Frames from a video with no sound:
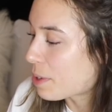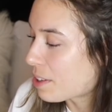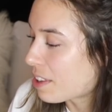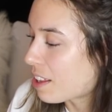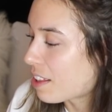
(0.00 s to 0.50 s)
whether
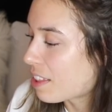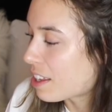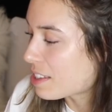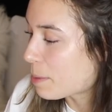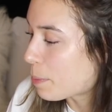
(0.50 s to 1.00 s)

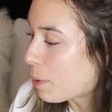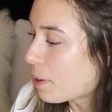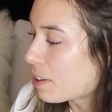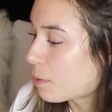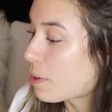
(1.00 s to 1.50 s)
they're
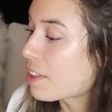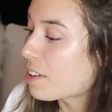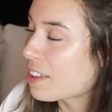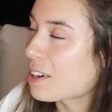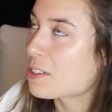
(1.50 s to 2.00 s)
supported
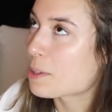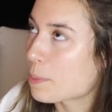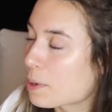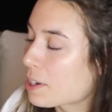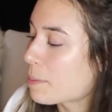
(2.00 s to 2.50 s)

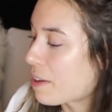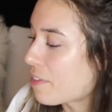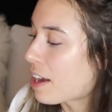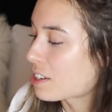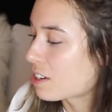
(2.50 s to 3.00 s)
by
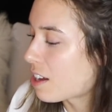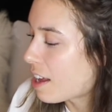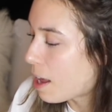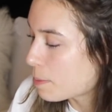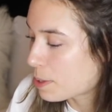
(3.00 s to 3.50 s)
facts or
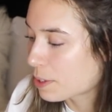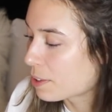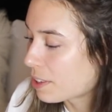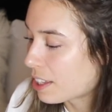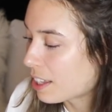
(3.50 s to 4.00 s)
not.
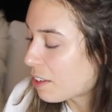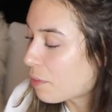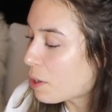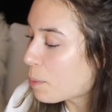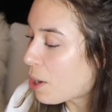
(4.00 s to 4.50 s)
Absolutely. You
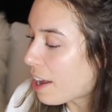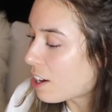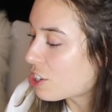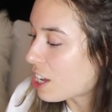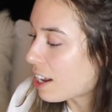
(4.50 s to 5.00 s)
feel more
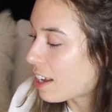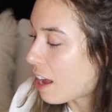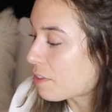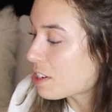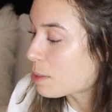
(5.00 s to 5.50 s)
energetic
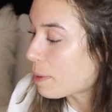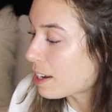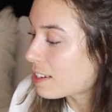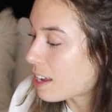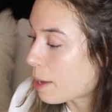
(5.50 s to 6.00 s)
after
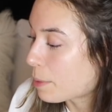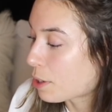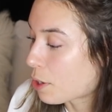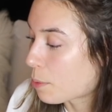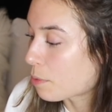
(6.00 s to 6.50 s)
spending time with a
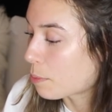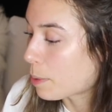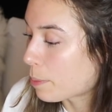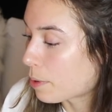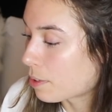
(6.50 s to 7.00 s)
group of
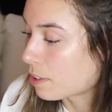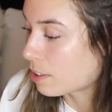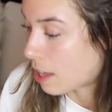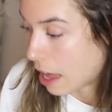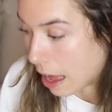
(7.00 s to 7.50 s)
people.
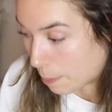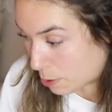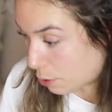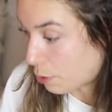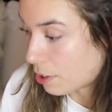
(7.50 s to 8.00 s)

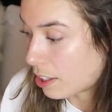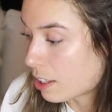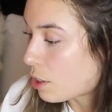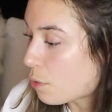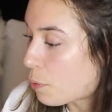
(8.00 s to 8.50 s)
Absolutely.
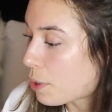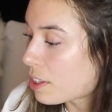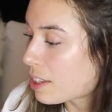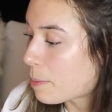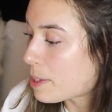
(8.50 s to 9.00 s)
You
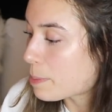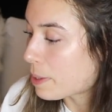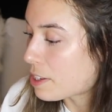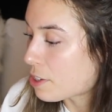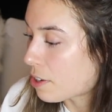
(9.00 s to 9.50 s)
frequently
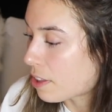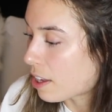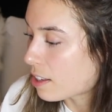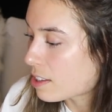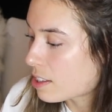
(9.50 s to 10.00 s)
misplace your
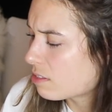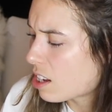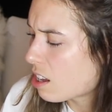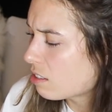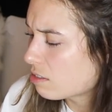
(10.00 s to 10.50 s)
things.
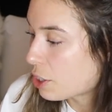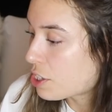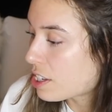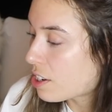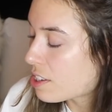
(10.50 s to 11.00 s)
No. You
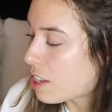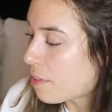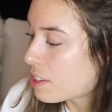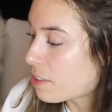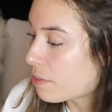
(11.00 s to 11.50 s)
see
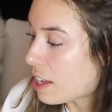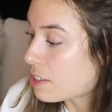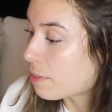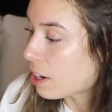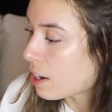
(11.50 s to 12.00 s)
yourself
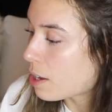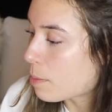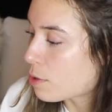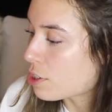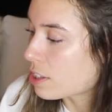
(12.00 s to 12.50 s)
as very
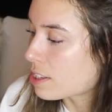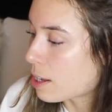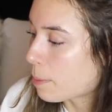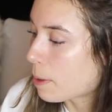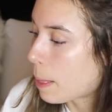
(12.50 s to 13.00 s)
emotionally
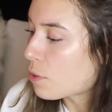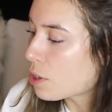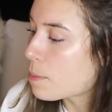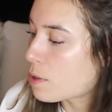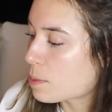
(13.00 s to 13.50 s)
stable. For
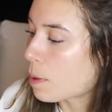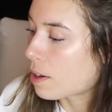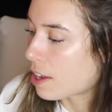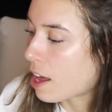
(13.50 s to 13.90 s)
the most part,